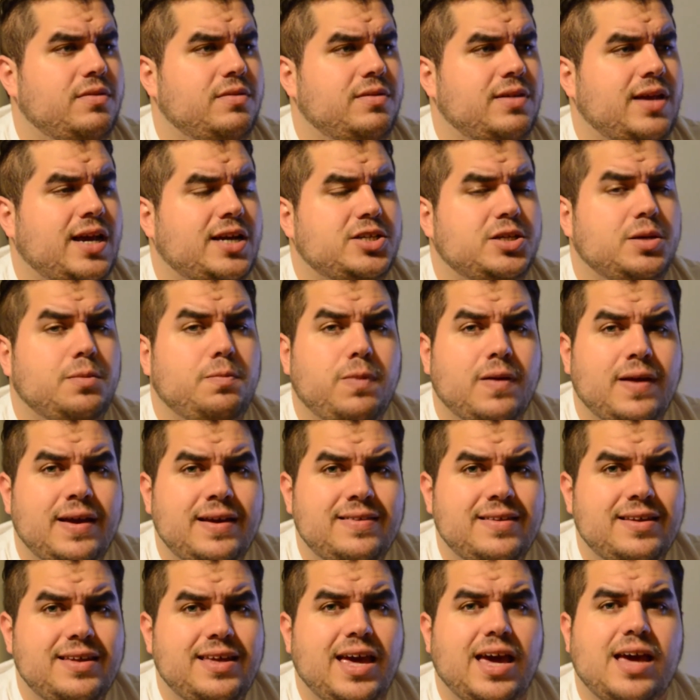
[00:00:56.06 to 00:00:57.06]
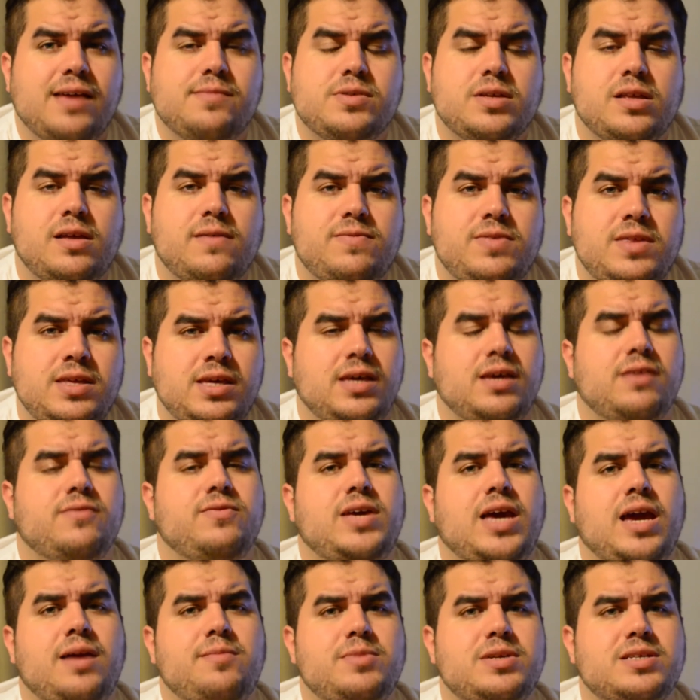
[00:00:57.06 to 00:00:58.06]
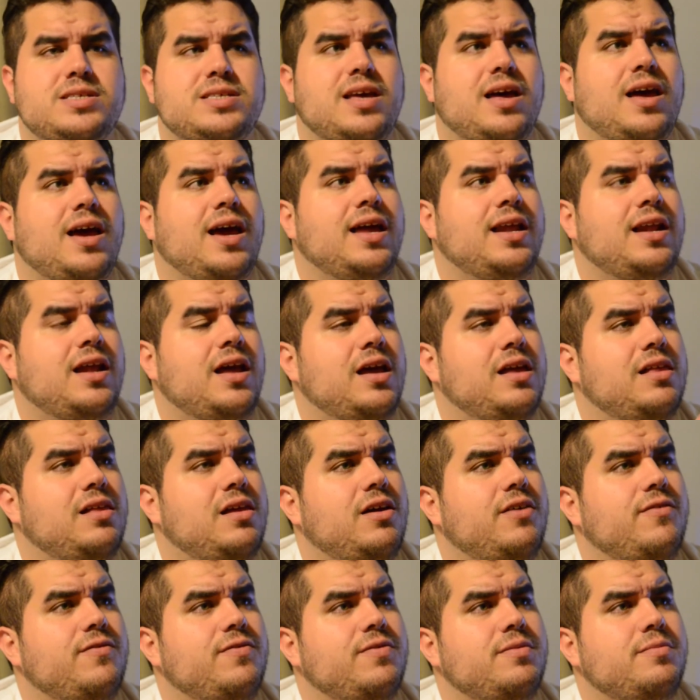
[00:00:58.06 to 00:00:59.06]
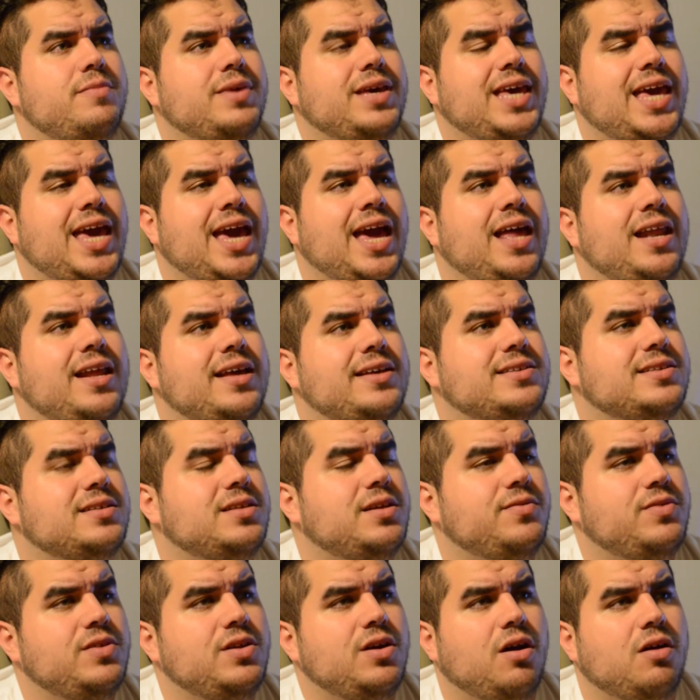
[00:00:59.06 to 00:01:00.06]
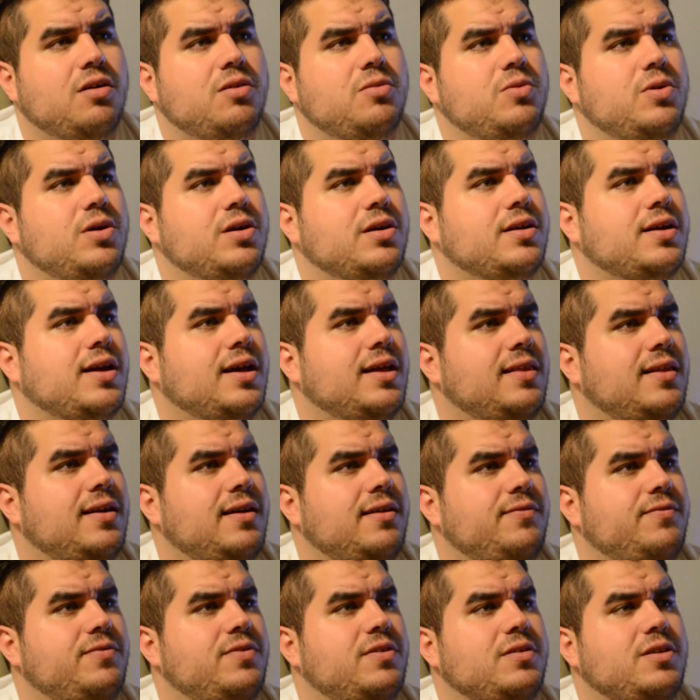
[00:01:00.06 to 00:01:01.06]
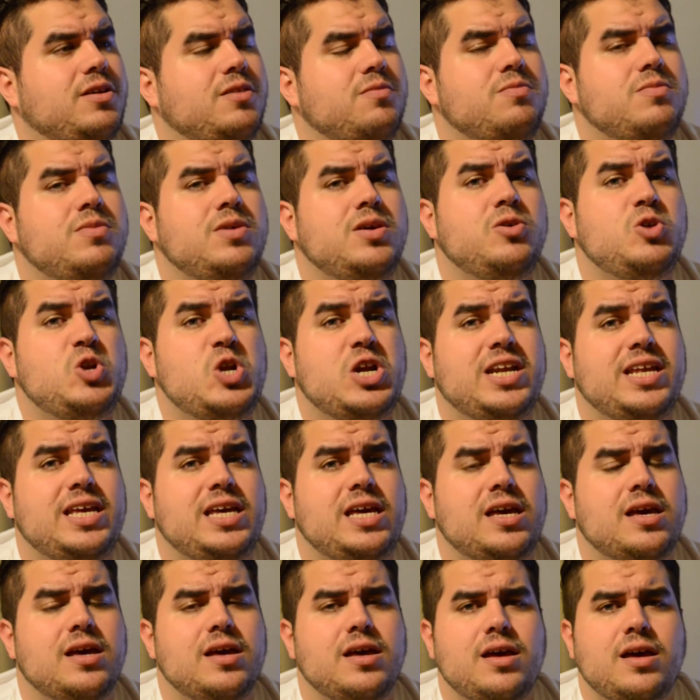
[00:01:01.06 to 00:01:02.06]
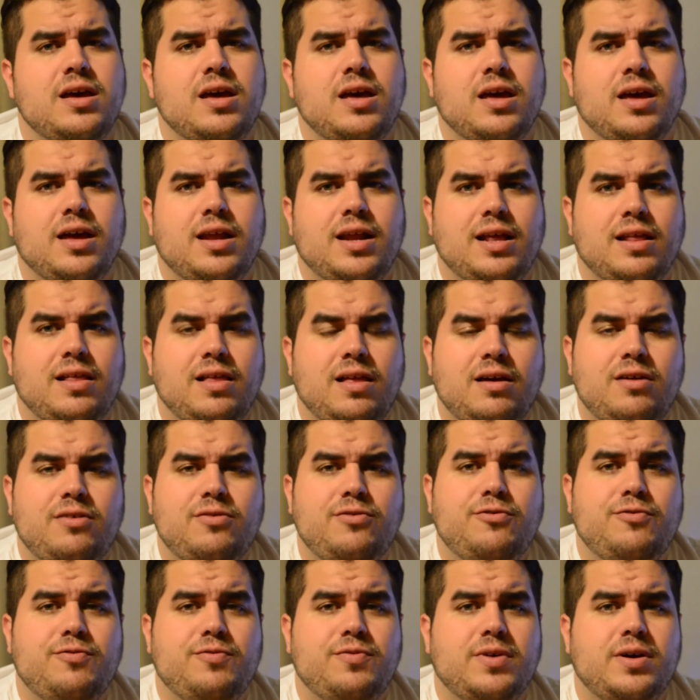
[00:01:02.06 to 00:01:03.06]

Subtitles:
actually playing the games. I love thinking of game design. I love the mechanics. I love the artwork. I love the community, and I love